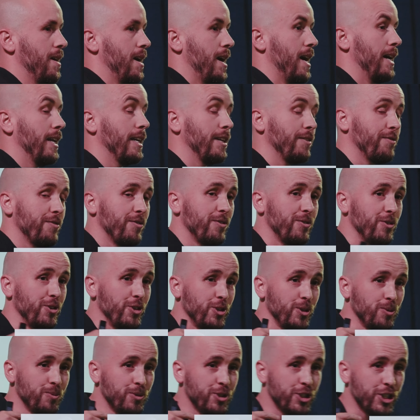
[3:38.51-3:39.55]
And if
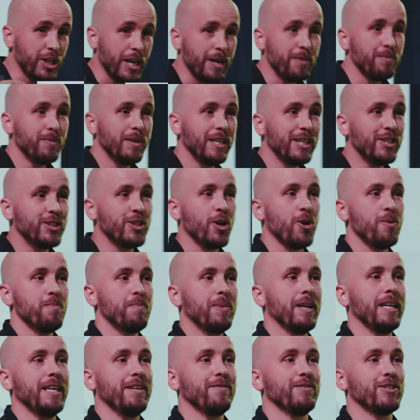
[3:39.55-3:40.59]
you genuinely don't
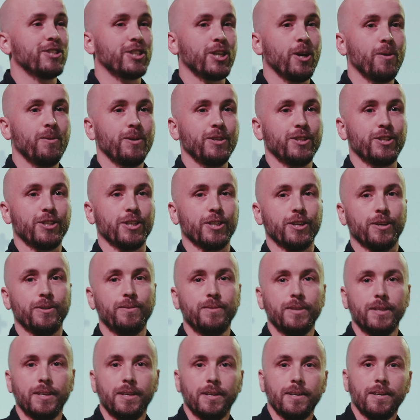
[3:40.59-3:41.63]
believe it's going to,
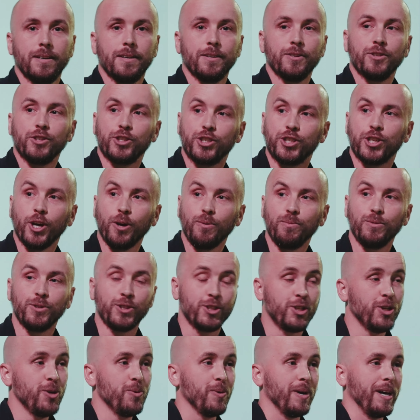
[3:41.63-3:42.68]
don't
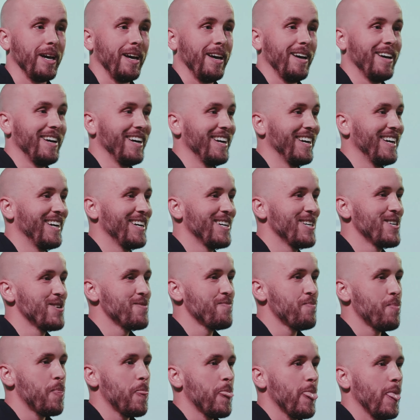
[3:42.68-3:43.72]
do it.
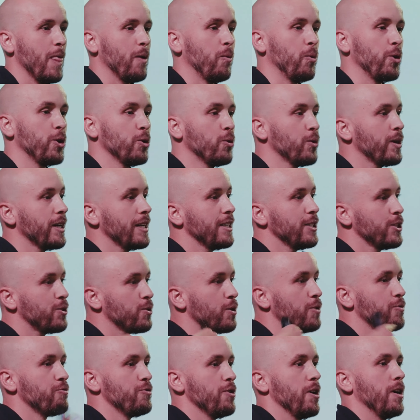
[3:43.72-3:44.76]
We all get into
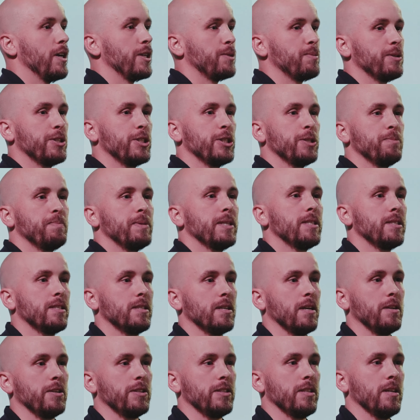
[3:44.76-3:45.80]
a rut, especially as business
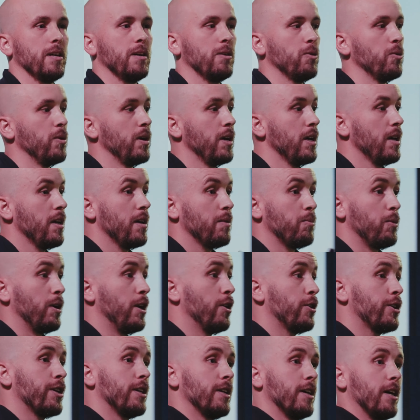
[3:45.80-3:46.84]
owners, that, we're
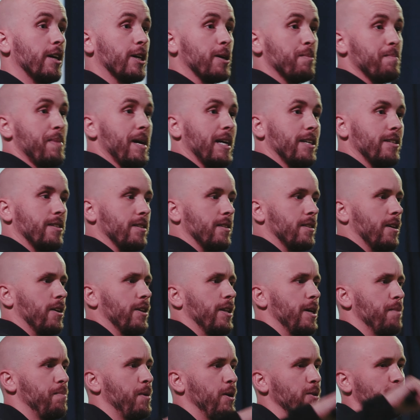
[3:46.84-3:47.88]
looking at our competitors,
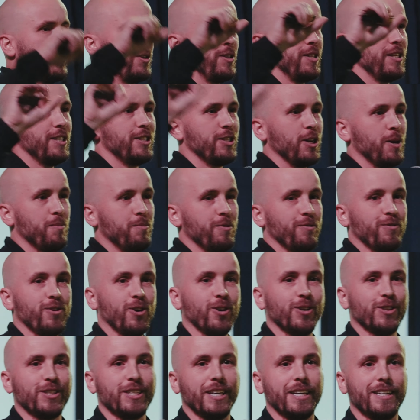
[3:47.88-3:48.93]
they're posting this type of
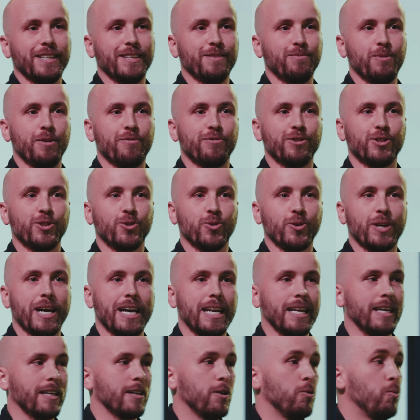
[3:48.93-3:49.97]
content, whether it's
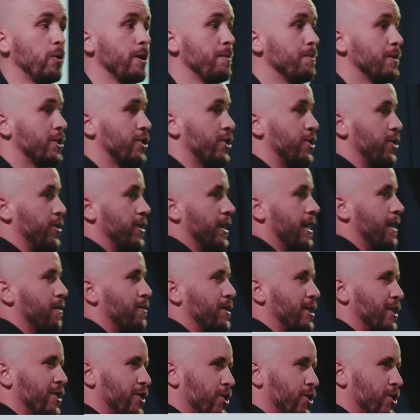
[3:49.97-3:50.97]
organic, or we must do that, we